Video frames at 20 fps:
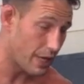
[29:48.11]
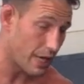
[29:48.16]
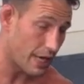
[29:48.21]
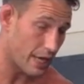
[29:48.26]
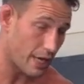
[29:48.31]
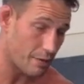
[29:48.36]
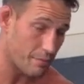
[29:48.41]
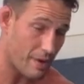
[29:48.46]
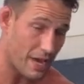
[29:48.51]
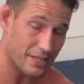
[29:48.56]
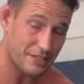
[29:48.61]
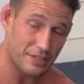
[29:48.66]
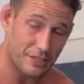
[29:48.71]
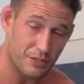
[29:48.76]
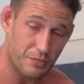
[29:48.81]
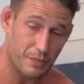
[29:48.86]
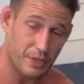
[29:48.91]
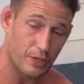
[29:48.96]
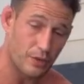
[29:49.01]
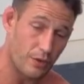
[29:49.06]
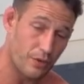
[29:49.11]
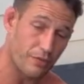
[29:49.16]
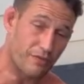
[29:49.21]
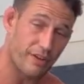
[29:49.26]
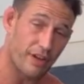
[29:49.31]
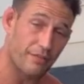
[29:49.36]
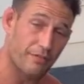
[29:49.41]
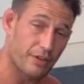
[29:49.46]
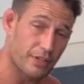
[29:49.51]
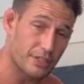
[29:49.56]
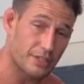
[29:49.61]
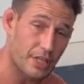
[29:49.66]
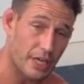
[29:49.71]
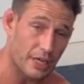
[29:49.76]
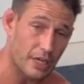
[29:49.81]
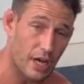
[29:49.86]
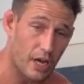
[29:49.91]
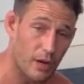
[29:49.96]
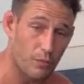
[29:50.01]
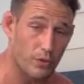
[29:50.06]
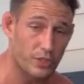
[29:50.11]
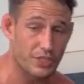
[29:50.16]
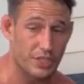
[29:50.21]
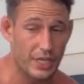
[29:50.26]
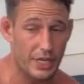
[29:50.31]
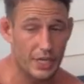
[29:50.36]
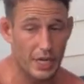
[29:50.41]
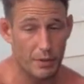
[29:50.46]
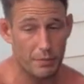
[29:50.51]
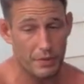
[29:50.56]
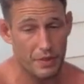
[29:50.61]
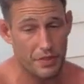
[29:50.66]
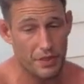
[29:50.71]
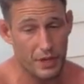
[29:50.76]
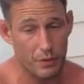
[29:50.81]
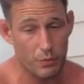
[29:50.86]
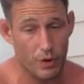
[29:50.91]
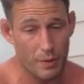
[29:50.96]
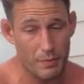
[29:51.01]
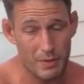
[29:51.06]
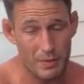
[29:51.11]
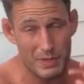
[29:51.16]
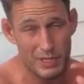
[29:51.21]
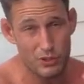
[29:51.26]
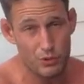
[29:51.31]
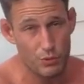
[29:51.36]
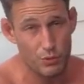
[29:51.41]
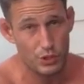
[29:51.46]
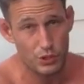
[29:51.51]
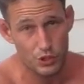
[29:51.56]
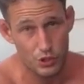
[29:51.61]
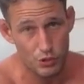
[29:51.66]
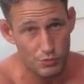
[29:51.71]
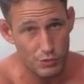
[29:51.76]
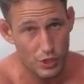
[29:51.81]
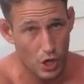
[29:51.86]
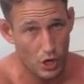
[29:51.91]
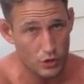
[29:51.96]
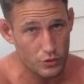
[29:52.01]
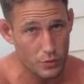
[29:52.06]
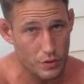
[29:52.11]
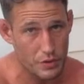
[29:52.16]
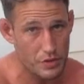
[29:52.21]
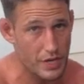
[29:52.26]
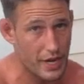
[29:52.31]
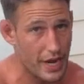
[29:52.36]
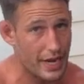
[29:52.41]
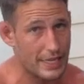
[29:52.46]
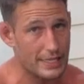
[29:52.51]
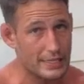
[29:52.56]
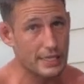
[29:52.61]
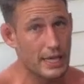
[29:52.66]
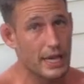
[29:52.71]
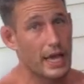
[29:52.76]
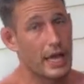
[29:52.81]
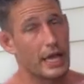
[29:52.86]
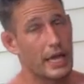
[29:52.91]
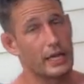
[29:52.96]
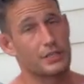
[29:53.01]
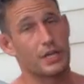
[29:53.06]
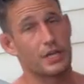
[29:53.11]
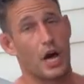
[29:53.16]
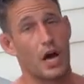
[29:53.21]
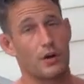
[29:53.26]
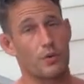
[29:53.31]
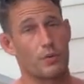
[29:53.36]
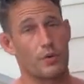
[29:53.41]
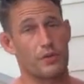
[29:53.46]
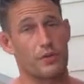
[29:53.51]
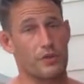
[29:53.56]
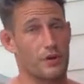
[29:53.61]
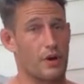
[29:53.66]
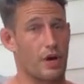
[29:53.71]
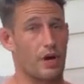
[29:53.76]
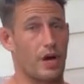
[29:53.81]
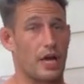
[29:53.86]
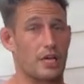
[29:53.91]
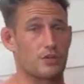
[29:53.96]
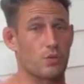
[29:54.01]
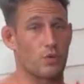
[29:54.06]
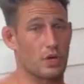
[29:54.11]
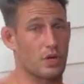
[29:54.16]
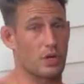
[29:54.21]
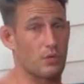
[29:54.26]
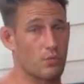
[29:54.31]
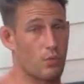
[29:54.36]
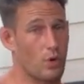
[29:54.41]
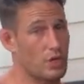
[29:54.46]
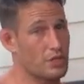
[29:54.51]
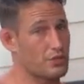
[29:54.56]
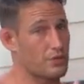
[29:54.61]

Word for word: And message me, go to fight fearless dot com. We're setting up a thing where I'm going to be doing Zoom calls with you guys and talking with you guys one-on-one.